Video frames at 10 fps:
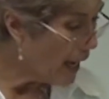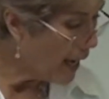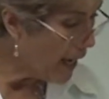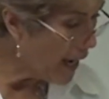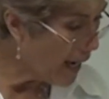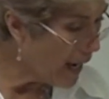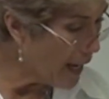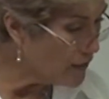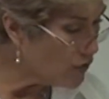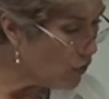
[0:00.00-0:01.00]

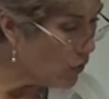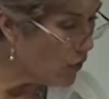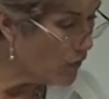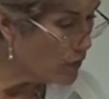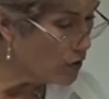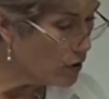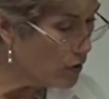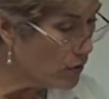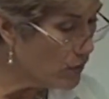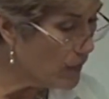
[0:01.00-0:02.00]
And so go over
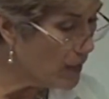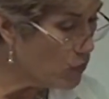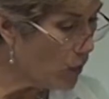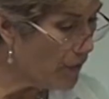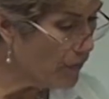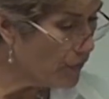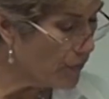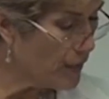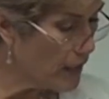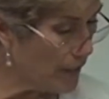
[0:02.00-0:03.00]
to page
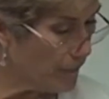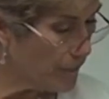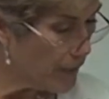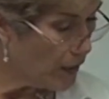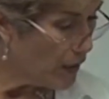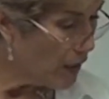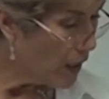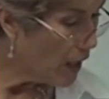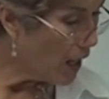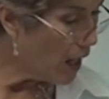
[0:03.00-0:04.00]
130.
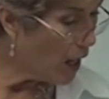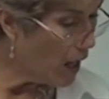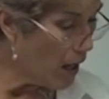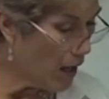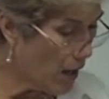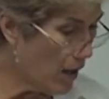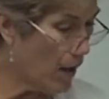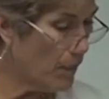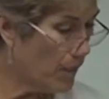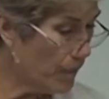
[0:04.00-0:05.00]

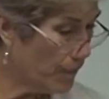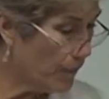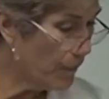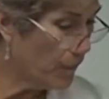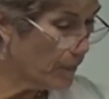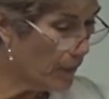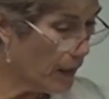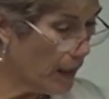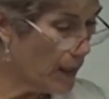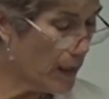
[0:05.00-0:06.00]

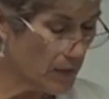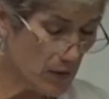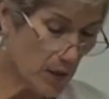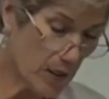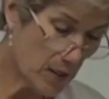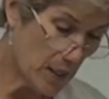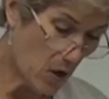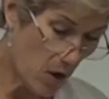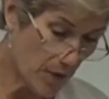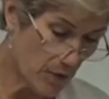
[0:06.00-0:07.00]
And let's look at
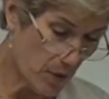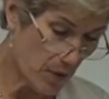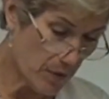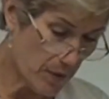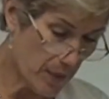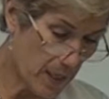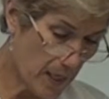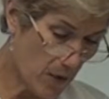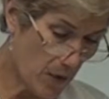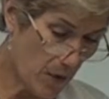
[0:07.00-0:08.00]
the on your own
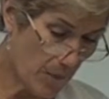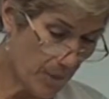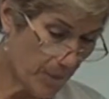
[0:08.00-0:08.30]
there.